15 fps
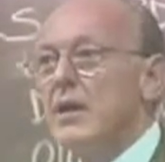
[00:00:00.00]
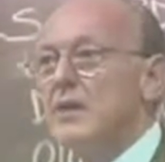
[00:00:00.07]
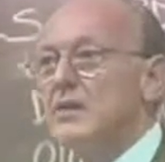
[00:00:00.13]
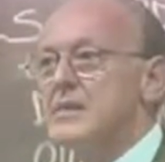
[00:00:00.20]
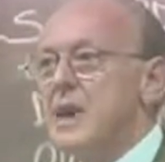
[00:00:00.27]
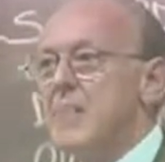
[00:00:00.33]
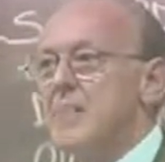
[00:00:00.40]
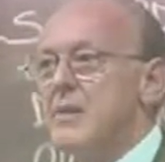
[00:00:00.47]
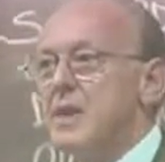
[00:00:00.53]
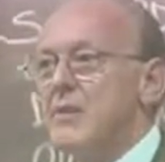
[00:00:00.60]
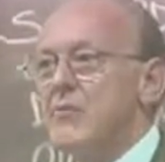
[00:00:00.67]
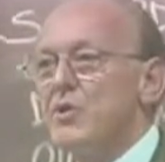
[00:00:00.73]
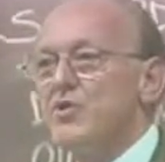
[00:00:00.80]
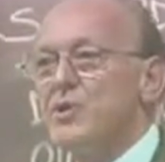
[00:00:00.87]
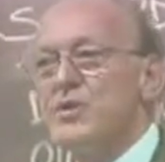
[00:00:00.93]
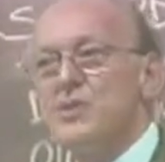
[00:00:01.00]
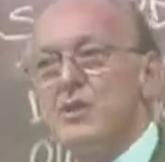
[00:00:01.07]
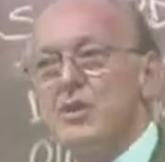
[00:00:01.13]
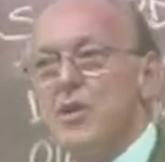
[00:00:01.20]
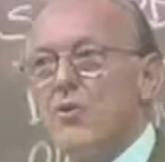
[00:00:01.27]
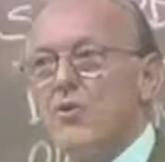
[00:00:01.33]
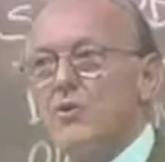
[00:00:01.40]
uh, something
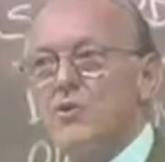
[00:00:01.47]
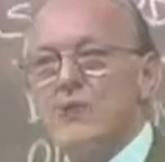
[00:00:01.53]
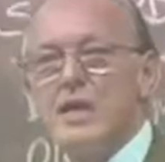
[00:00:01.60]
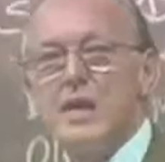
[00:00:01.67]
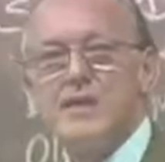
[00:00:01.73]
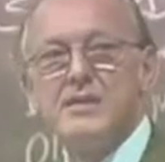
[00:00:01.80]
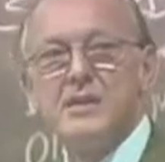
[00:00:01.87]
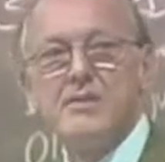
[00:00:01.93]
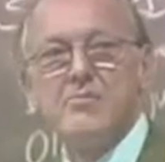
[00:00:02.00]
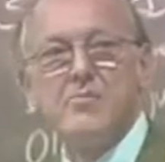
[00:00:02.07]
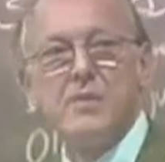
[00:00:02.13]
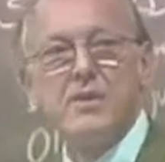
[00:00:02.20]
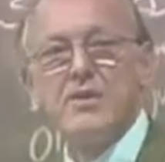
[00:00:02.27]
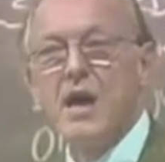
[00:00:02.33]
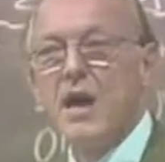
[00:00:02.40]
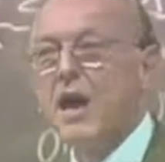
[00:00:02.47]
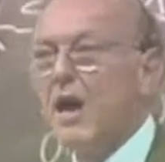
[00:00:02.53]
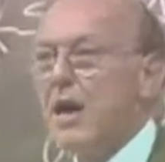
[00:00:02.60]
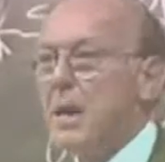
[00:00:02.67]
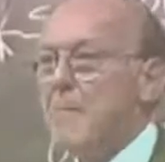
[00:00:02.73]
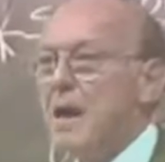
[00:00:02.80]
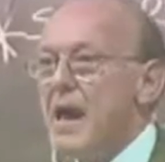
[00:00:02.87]
which is negotiated
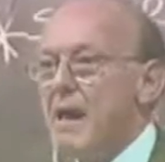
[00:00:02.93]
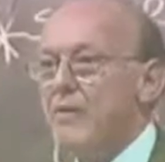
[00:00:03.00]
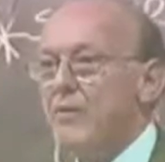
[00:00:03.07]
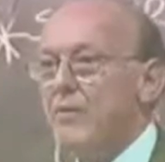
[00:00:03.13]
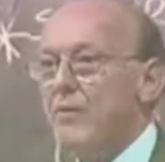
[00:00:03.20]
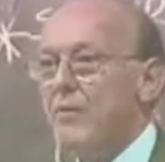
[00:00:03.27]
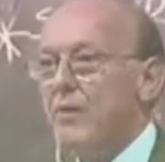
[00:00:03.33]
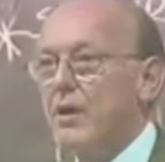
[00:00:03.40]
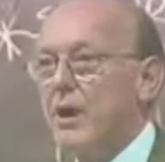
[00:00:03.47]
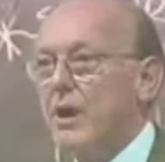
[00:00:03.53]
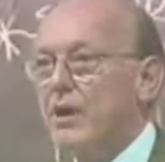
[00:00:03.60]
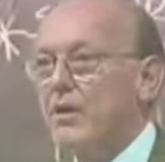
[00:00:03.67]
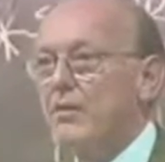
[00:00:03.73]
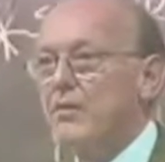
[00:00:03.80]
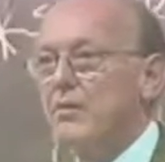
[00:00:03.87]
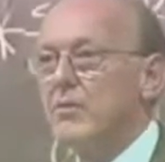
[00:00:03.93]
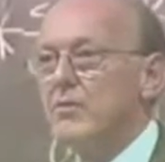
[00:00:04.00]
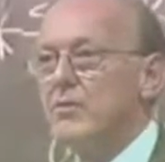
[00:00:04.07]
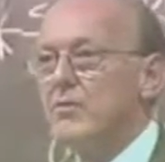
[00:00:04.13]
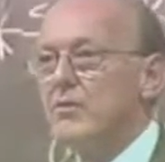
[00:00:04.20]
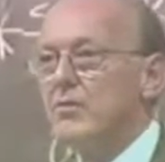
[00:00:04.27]
with the IMF. Okay?